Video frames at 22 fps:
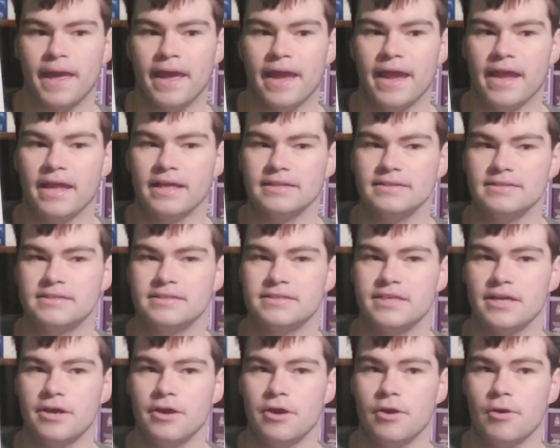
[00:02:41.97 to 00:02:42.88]
And
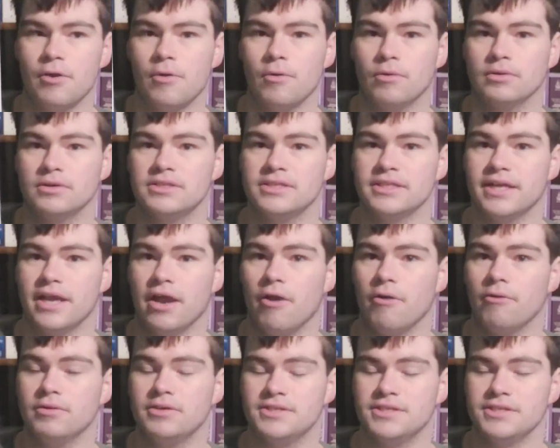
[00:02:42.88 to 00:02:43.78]
so to
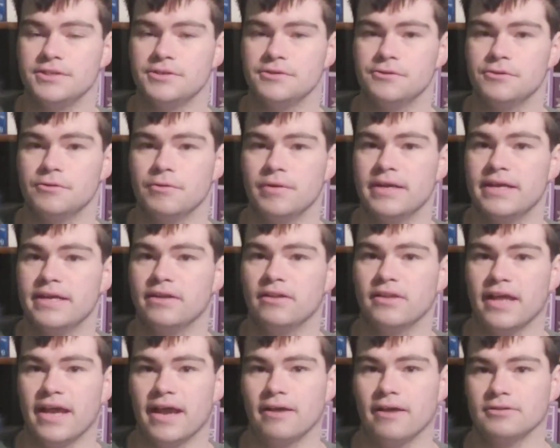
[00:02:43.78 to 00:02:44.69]
go to Hill
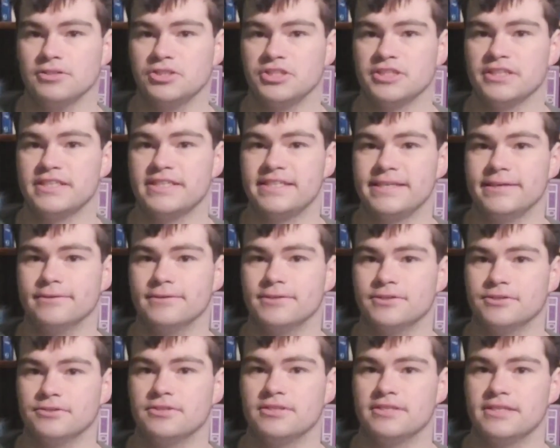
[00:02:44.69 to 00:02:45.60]
House, she steals
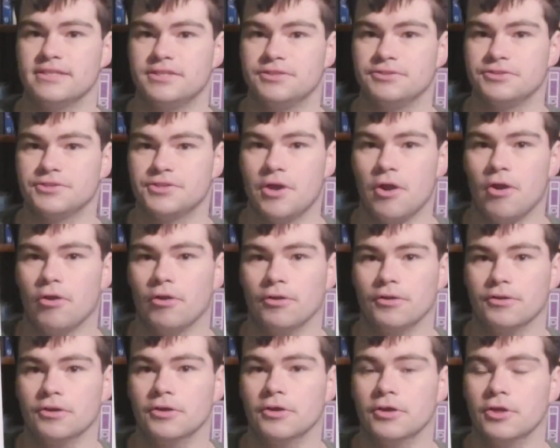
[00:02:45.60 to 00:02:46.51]
her sister's
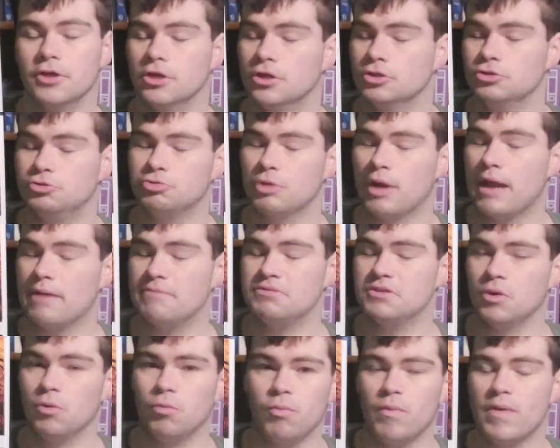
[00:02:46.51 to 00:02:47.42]
car, drives
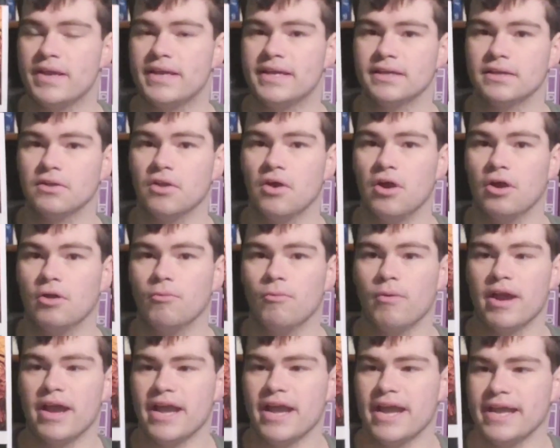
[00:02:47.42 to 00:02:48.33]
a wicked long
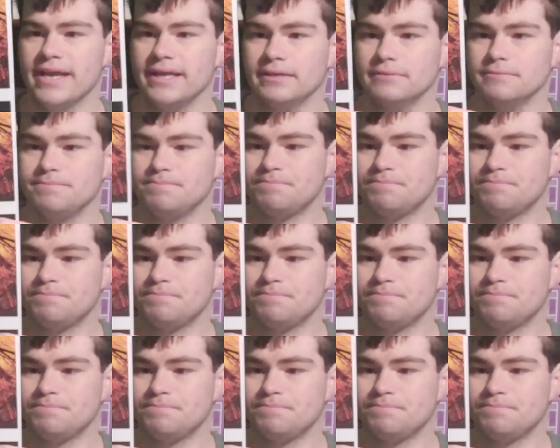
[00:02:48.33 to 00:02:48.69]
way,